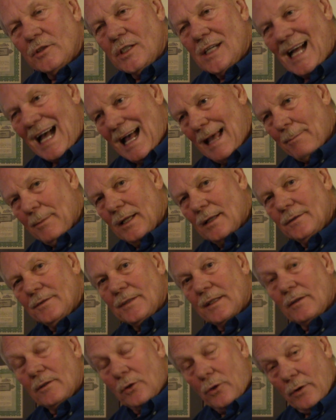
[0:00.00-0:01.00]
diamonds
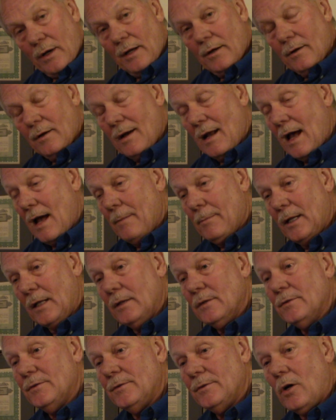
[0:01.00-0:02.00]
at the Crater of
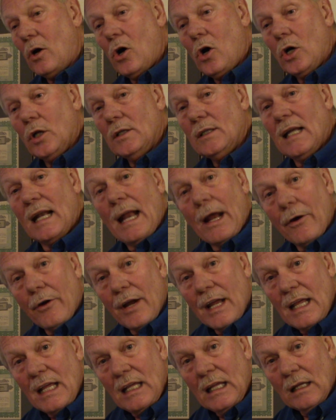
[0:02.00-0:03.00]
Diamonds on
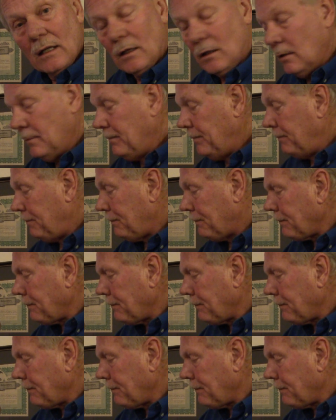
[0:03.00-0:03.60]
Canary Hill.